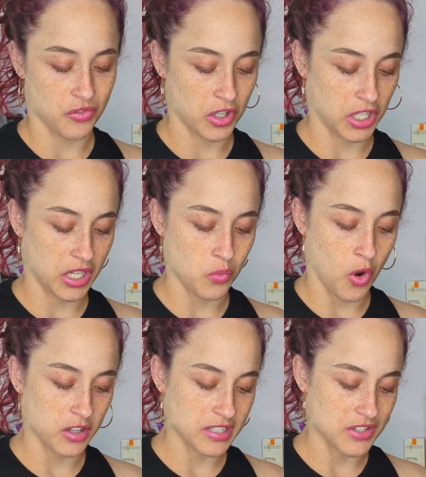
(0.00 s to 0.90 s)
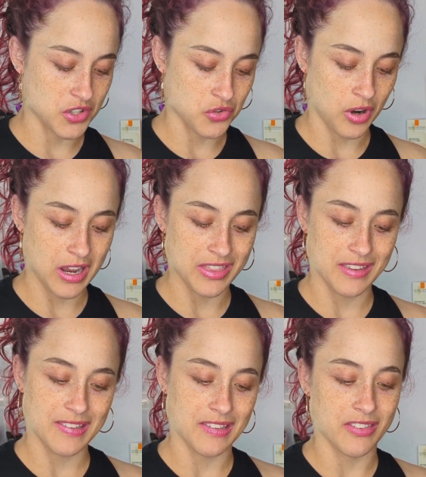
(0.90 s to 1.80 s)
really wanting to try.
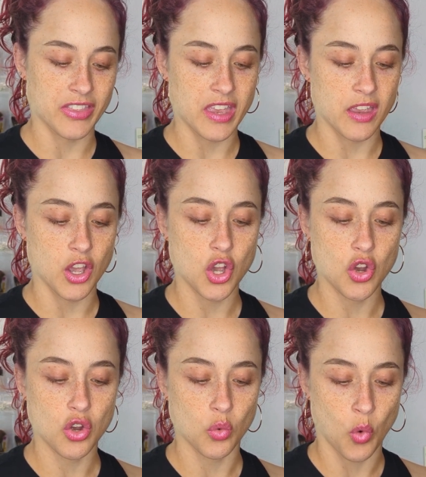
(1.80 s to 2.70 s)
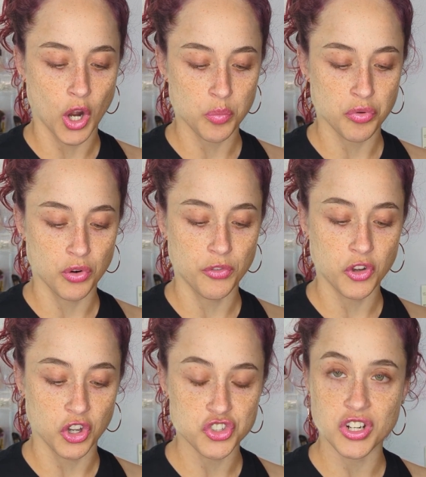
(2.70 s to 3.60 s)
This is the waterproof
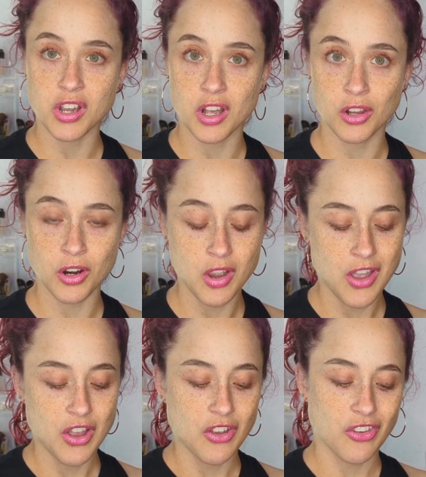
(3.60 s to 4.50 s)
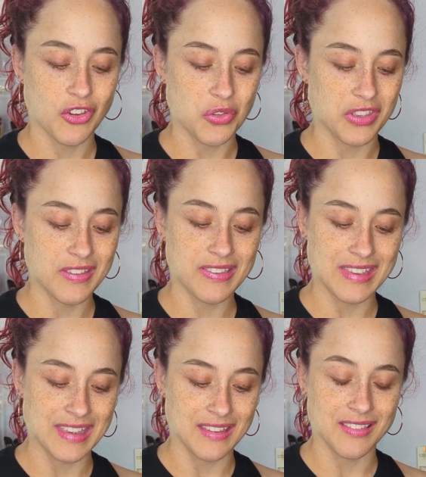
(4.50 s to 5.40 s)
cushion color. So this
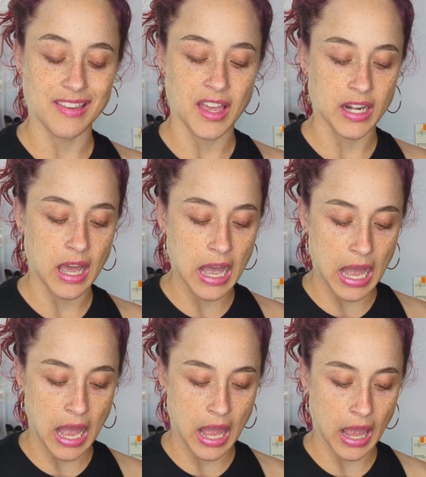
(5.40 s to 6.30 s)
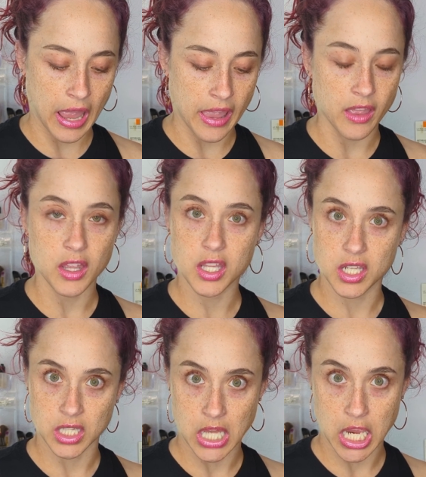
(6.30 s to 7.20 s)
is an
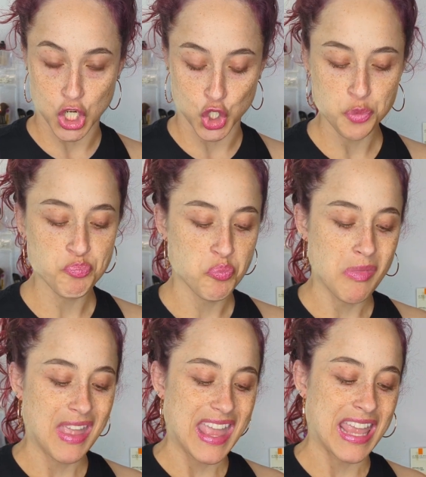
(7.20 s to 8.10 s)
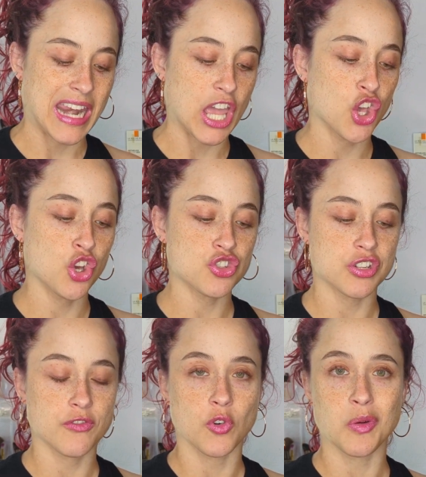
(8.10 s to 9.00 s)
eyeliner in a
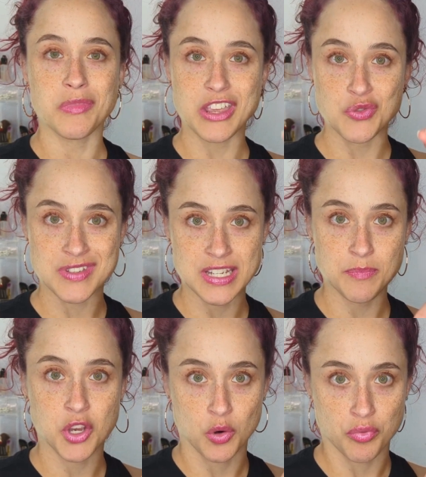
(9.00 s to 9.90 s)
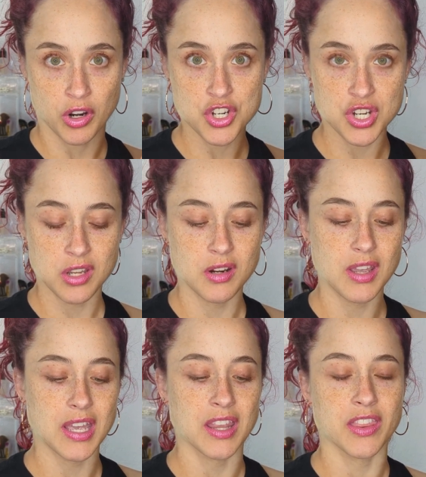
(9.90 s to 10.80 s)
cushion form that you dip your brush
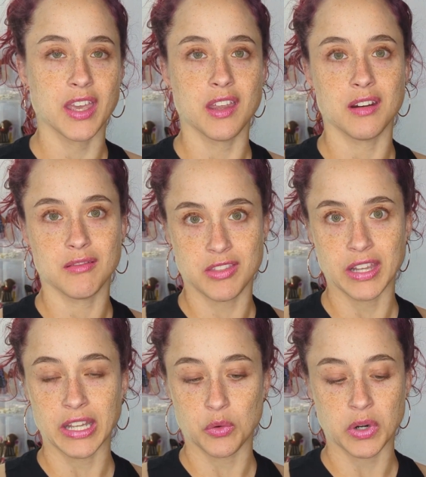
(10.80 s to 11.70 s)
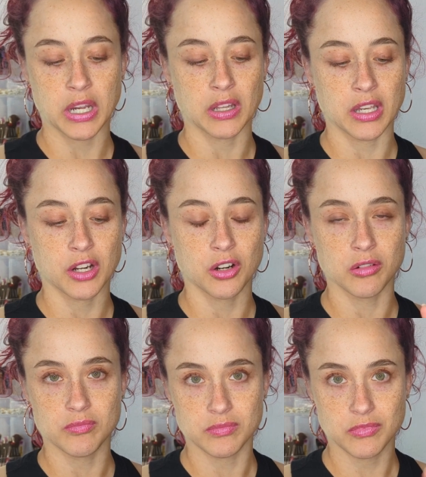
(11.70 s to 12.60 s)
in, and then the liquid
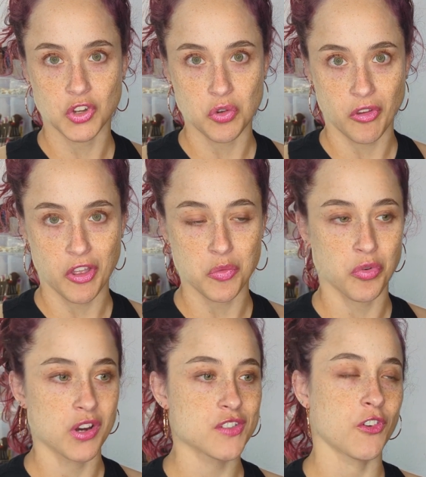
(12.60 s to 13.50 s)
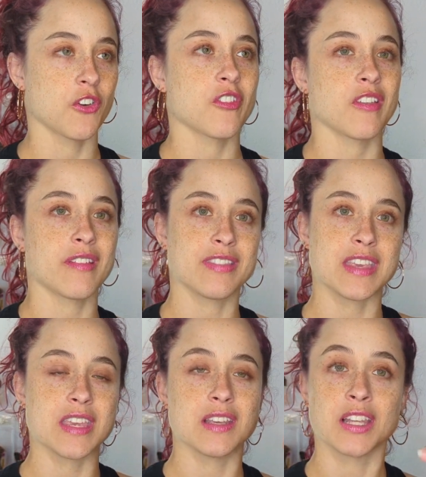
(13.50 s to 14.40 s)
eyeliner goes on the brush, versus
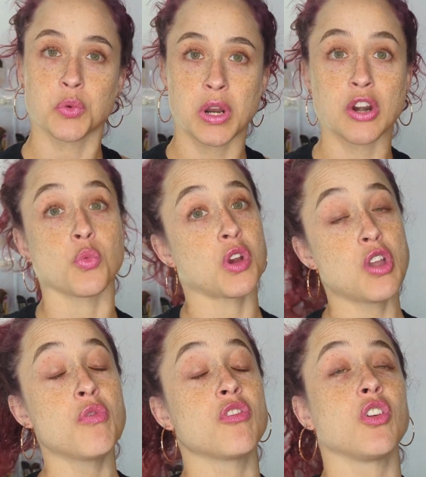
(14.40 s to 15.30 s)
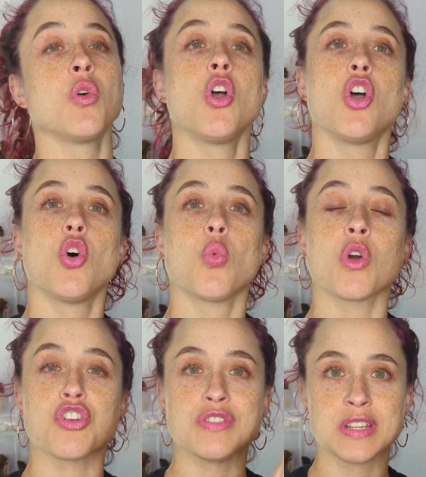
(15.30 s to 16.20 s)
the liquid eyeliner we're used to, where
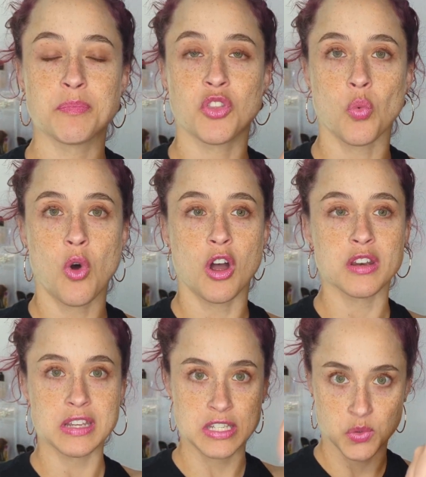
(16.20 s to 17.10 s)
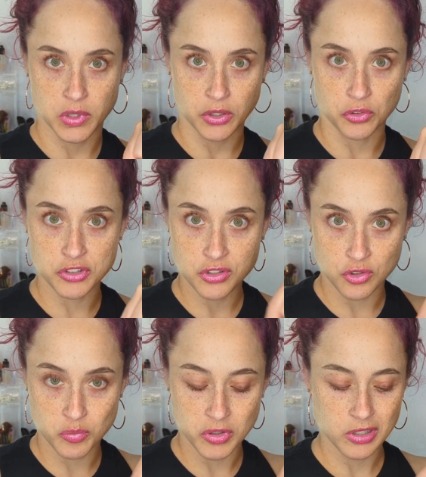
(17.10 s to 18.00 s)
you dip the wand into a little
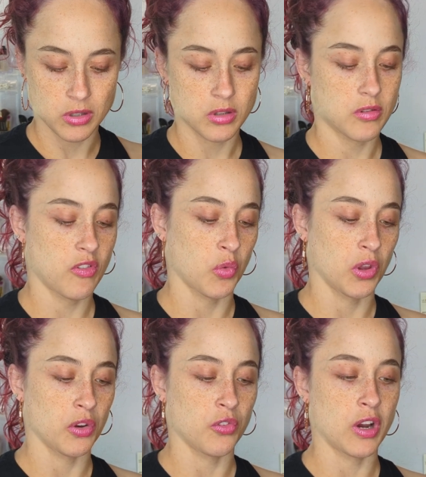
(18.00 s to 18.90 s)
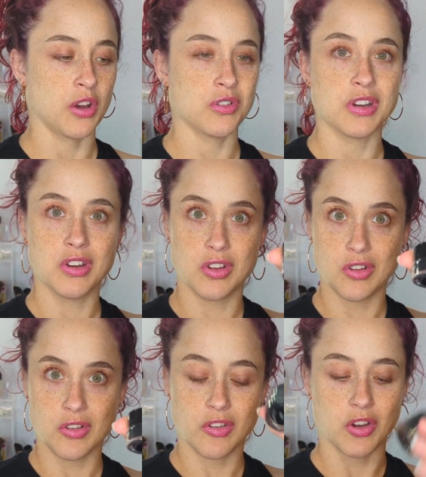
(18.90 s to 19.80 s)
tube, swirl it around.
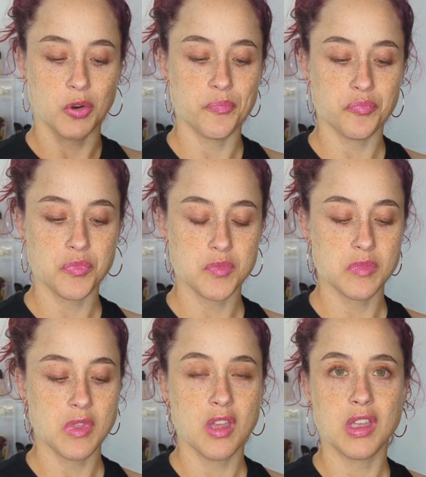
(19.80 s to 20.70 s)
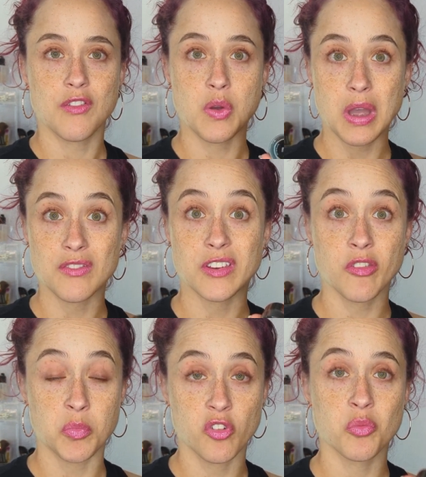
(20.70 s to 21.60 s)
So if you have
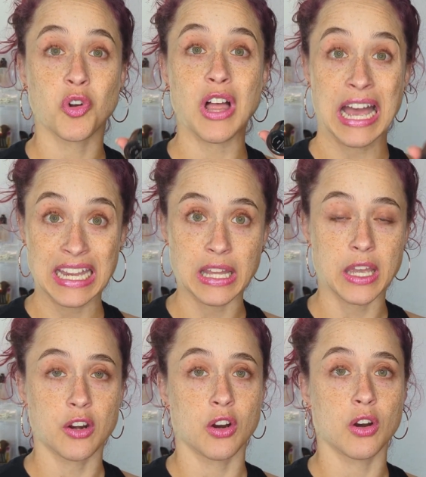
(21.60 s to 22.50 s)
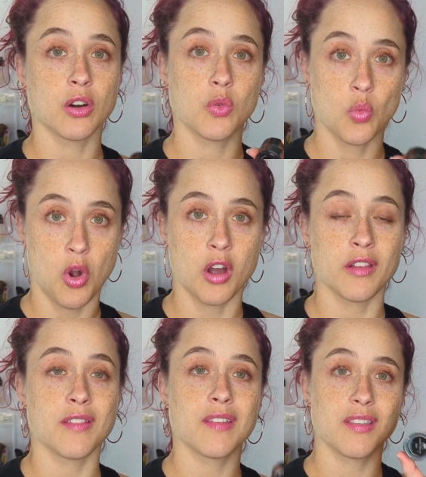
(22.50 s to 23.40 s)
disposable eyeliner
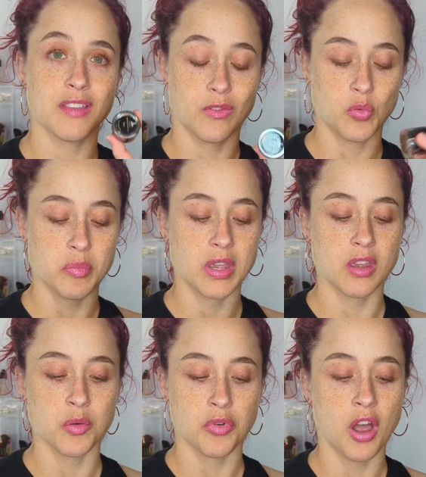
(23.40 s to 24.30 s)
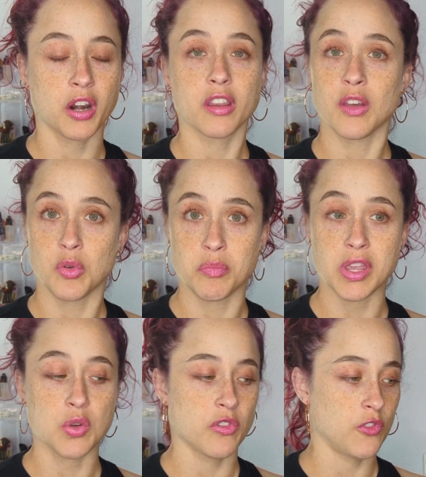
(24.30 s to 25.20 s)
wands, this would be a product that would be
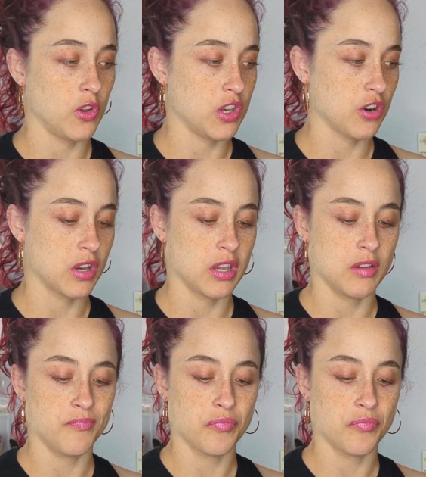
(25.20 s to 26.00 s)
useful in your kit.